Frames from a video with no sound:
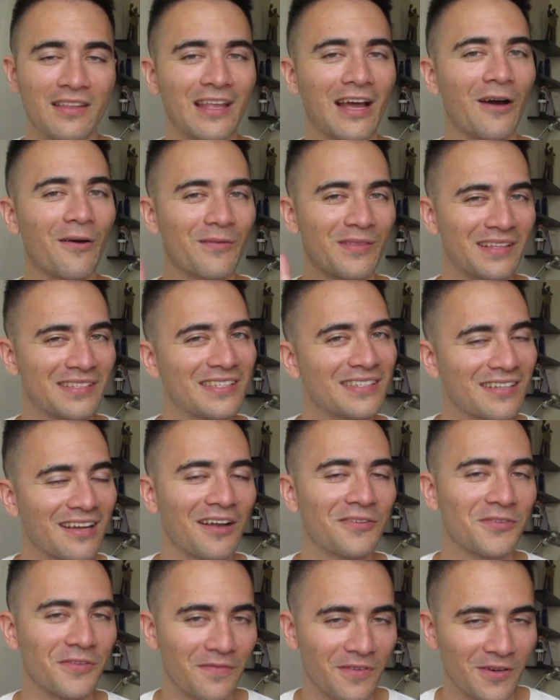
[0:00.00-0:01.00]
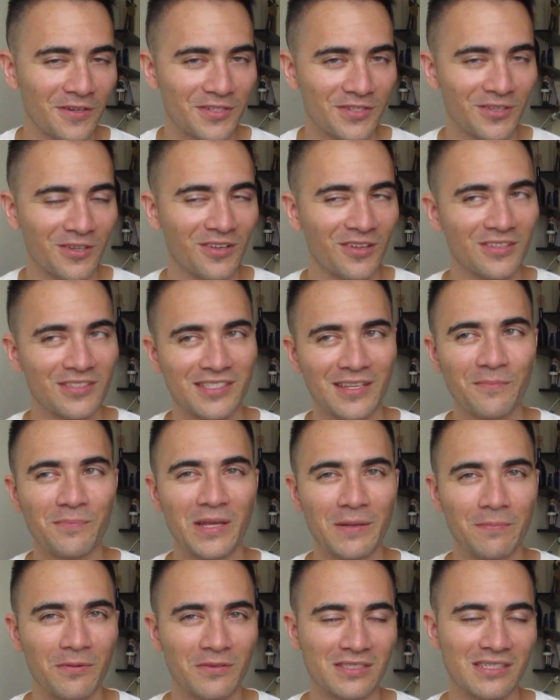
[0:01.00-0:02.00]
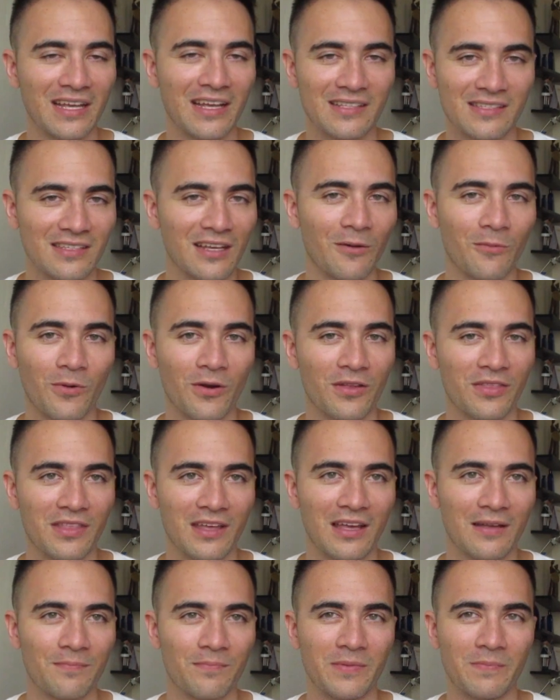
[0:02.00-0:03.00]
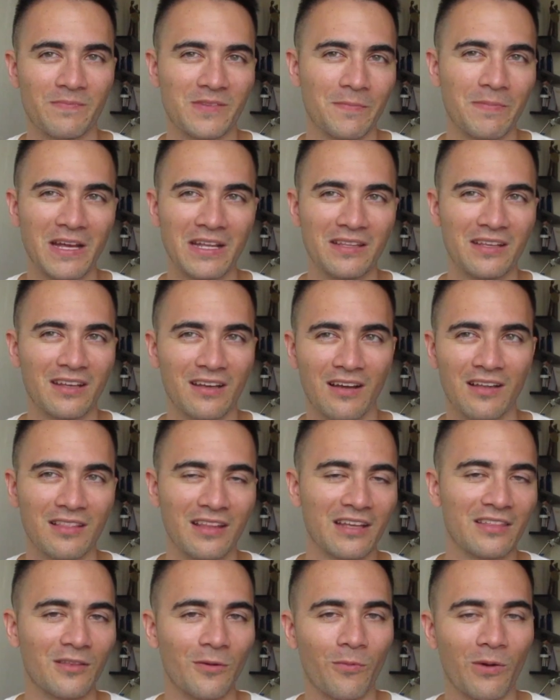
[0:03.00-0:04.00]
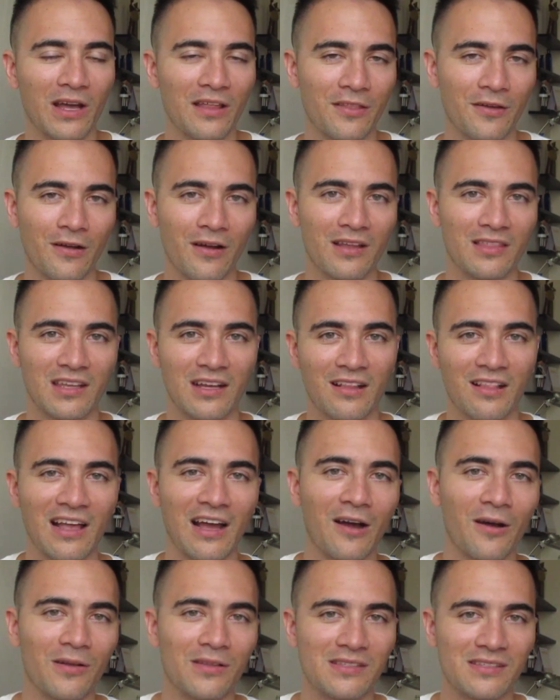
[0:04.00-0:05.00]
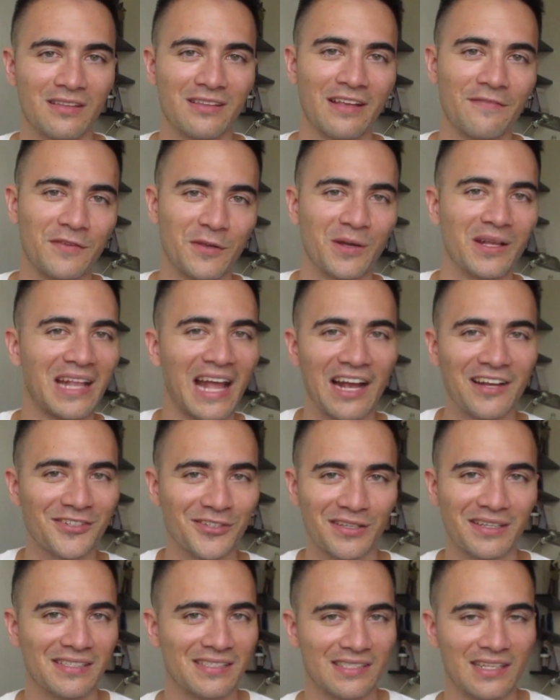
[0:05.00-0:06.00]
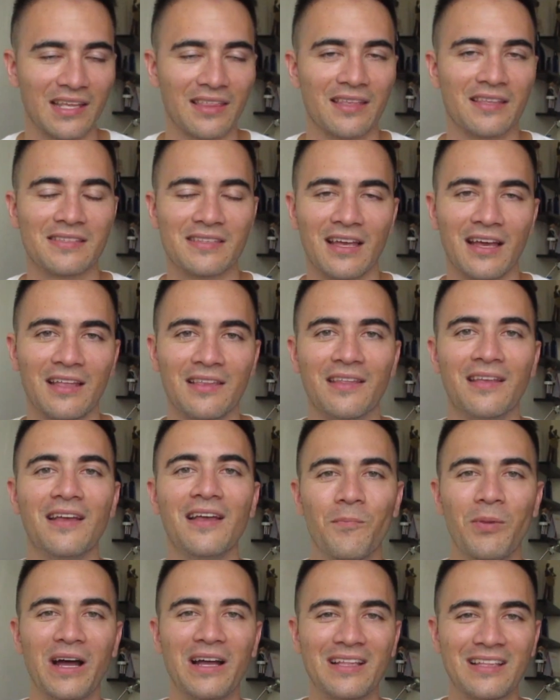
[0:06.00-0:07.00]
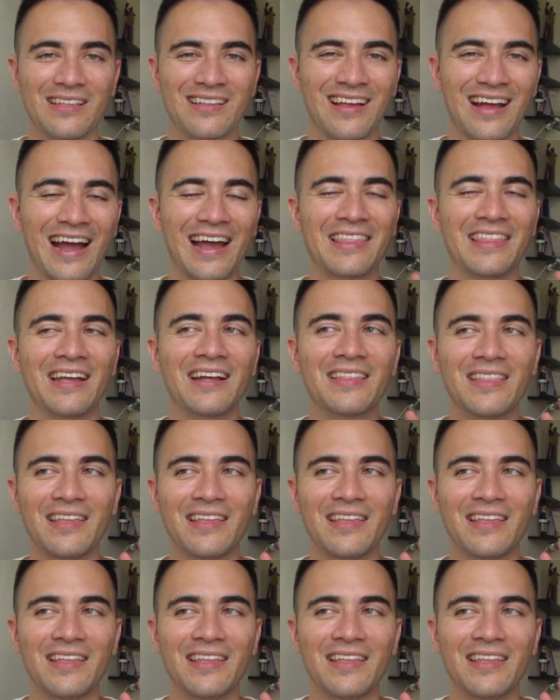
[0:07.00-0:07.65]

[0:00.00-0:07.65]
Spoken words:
Now, this is controversial. Some people say it's not worth it, depending on like the weather and the clouds and if you can actually see the sun. But I think